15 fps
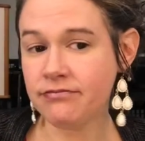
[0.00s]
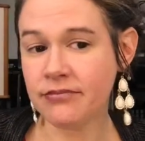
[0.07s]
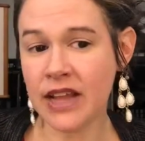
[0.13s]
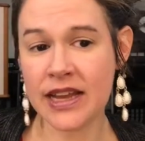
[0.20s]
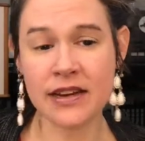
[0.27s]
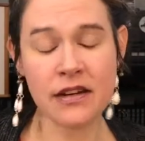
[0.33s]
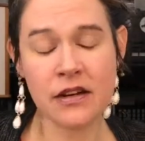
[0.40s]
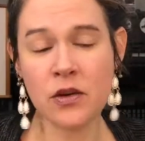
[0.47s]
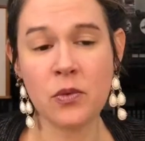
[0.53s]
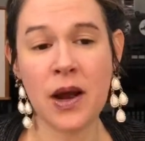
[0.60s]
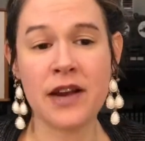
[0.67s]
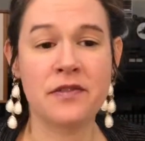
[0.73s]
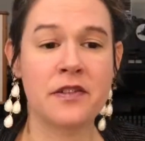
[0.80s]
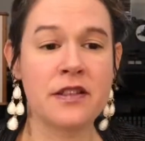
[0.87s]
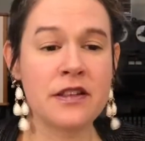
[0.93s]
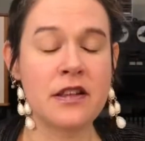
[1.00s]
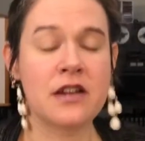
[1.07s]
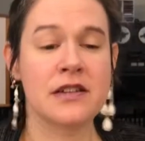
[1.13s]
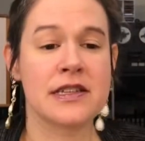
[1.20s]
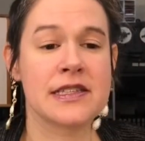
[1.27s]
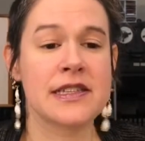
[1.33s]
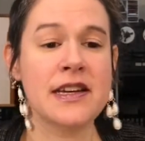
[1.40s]
I didn't know why for the
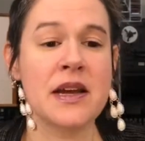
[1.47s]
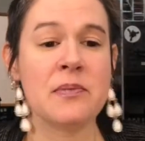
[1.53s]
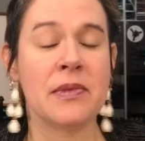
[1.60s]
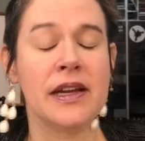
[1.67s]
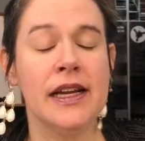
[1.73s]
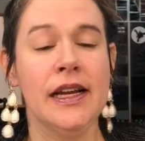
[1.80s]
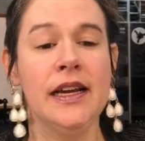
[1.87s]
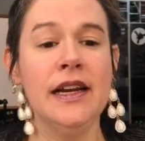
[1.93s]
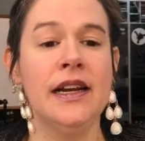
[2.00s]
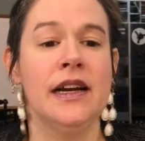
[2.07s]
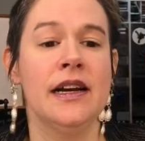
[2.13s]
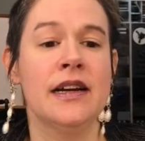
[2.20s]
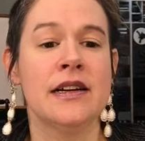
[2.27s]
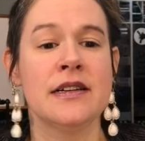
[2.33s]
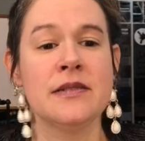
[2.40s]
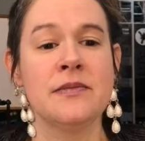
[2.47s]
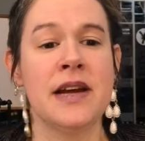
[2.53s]
longest time. Um,